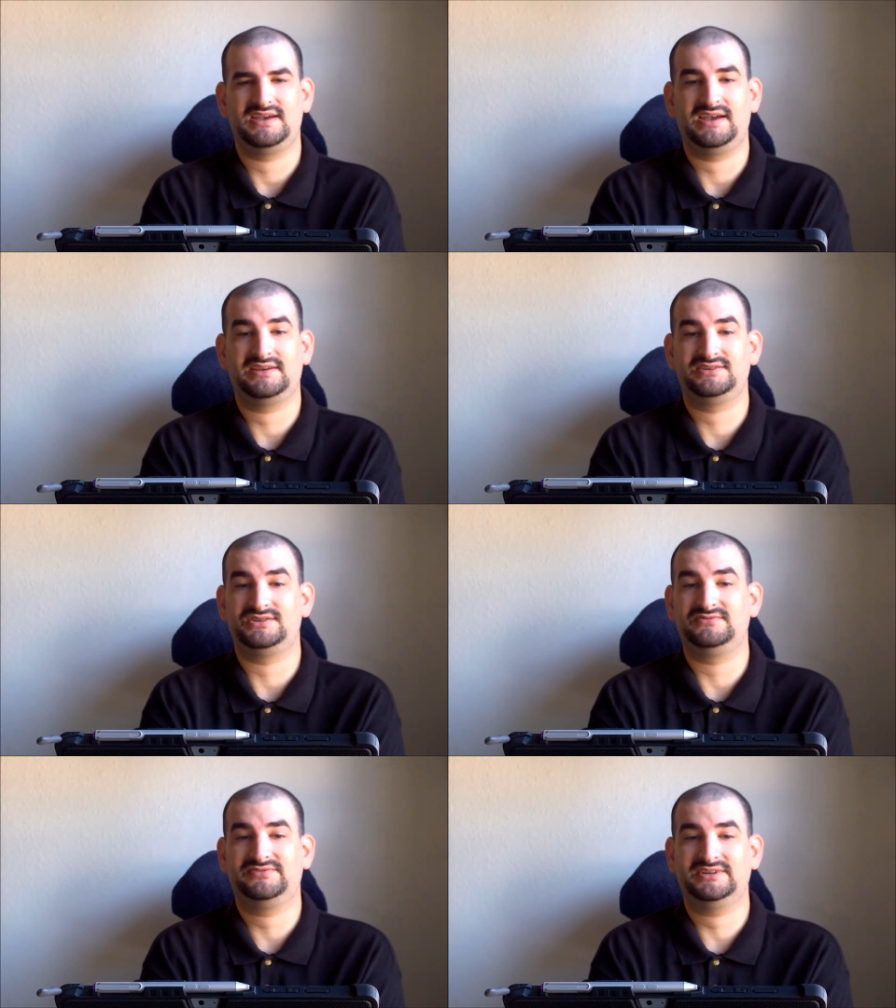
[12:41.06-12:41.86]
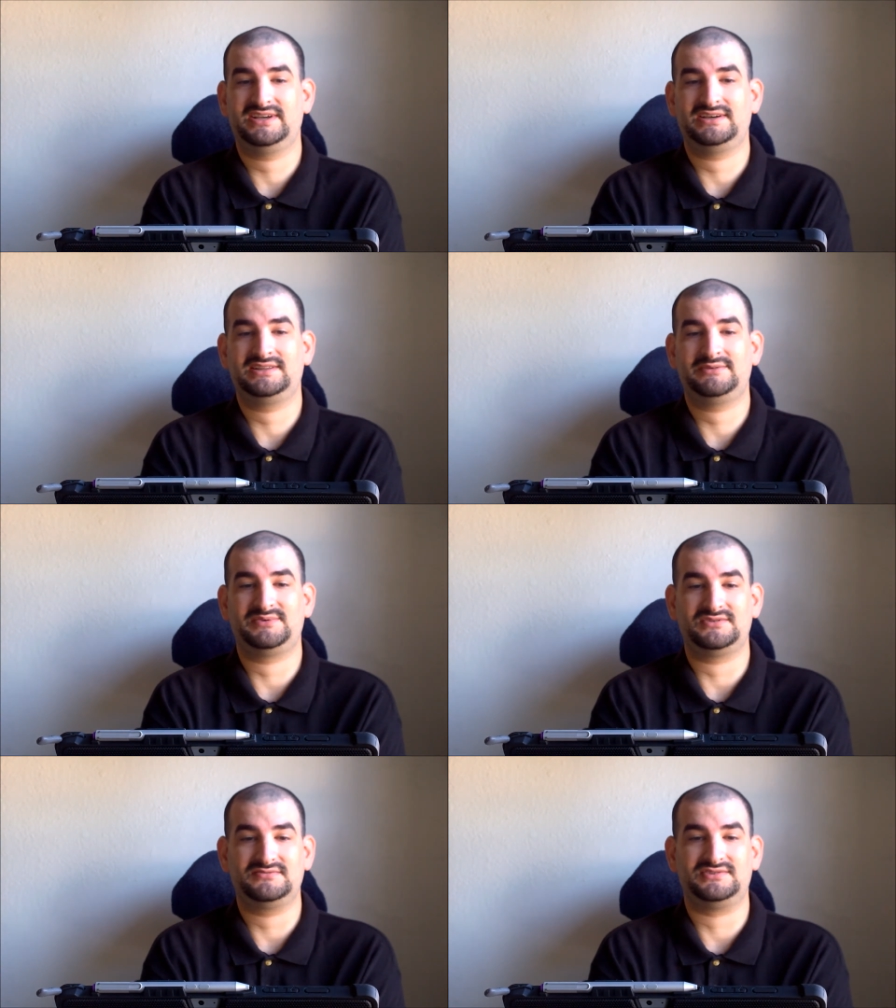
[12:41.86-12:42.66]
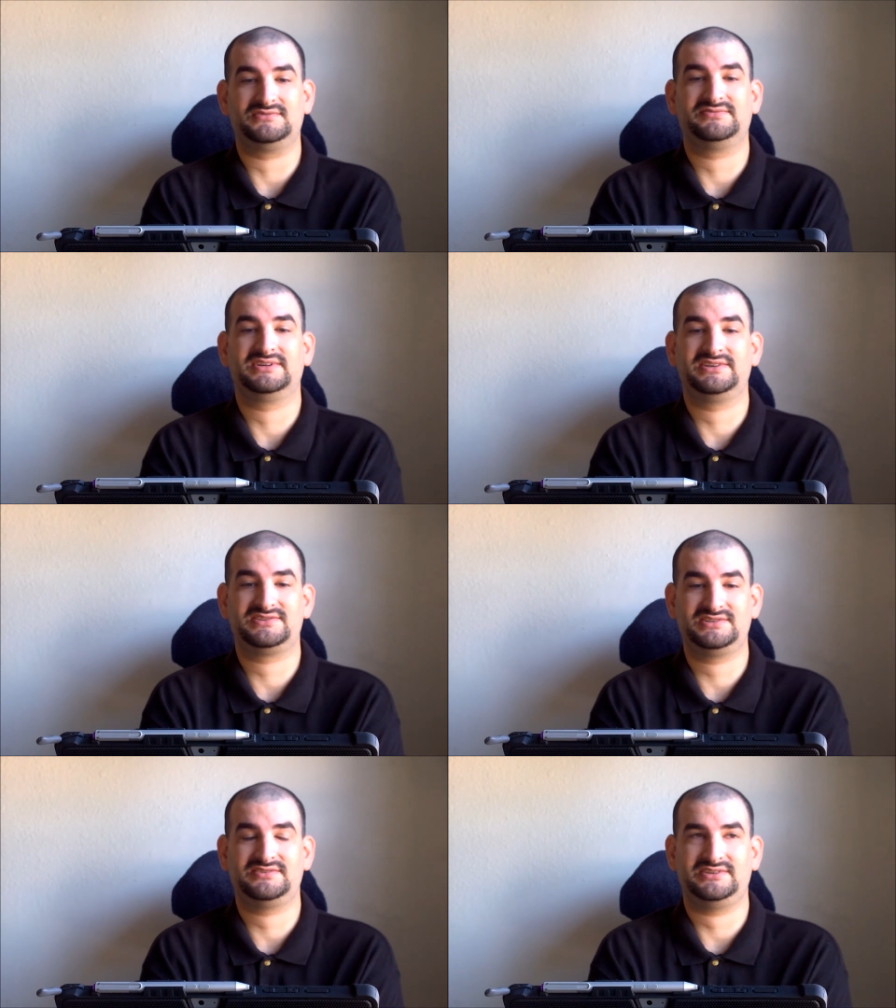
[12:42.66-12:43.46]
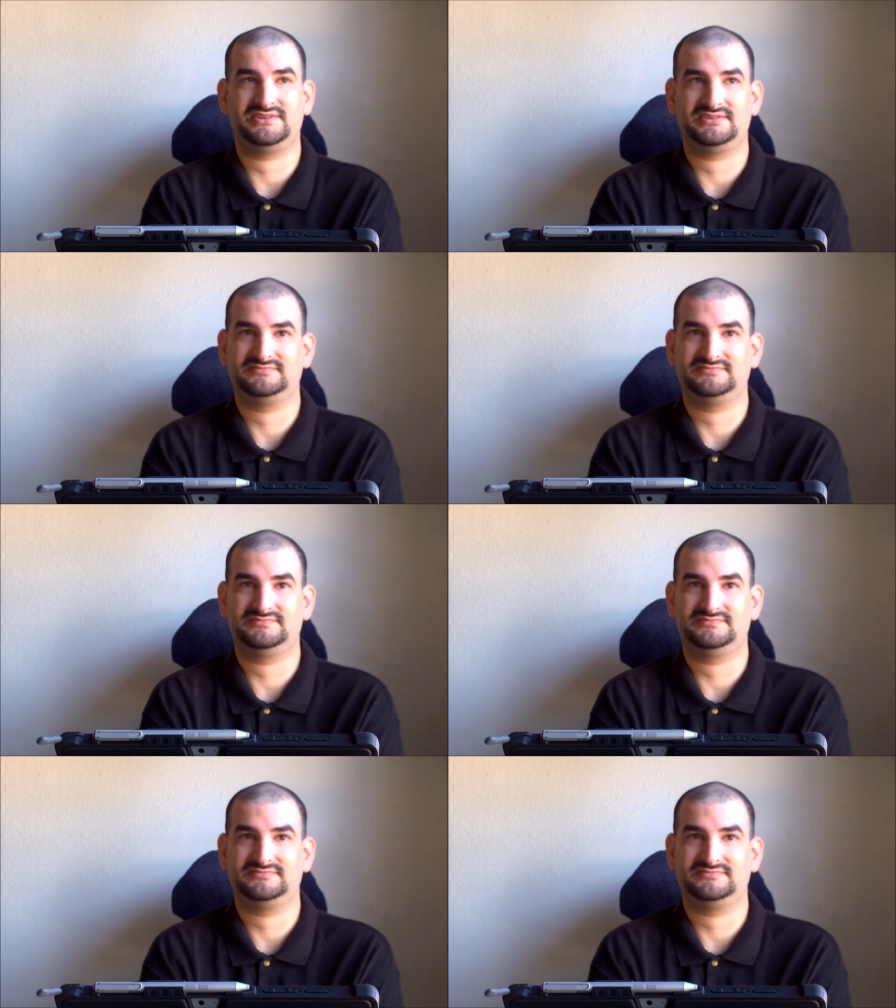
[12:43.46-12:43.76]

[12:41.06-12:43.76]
And don't forget Aleppo, don't forget Syria